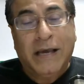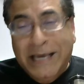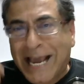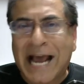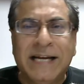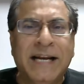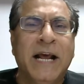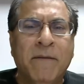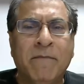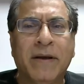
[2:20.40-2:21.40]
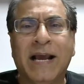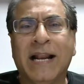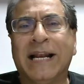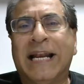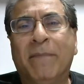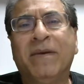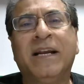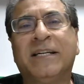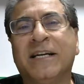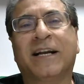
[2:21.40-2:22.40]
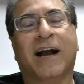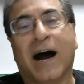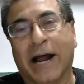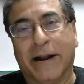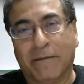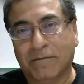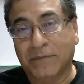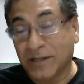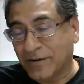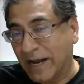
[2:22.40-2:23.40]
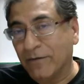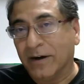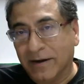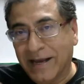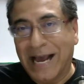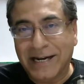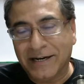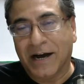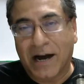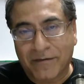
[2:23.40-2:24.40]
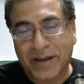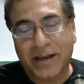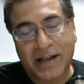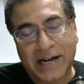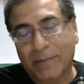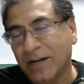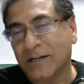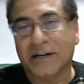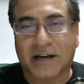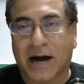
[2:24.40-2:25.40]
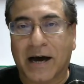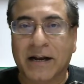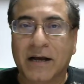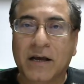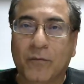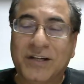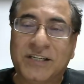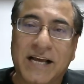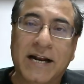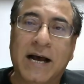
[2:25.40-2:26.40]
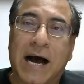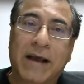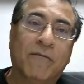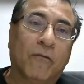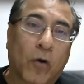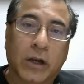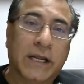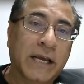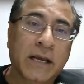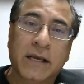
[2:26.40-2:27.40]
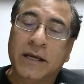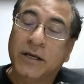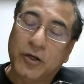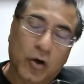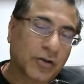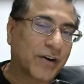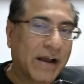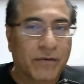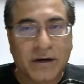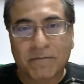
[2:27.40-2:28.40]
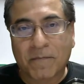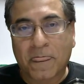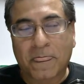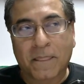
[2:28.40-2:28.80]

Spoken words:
He handed him a laminated card. The driver handed Harvey a laminated card which said, "I am Wally, your driver.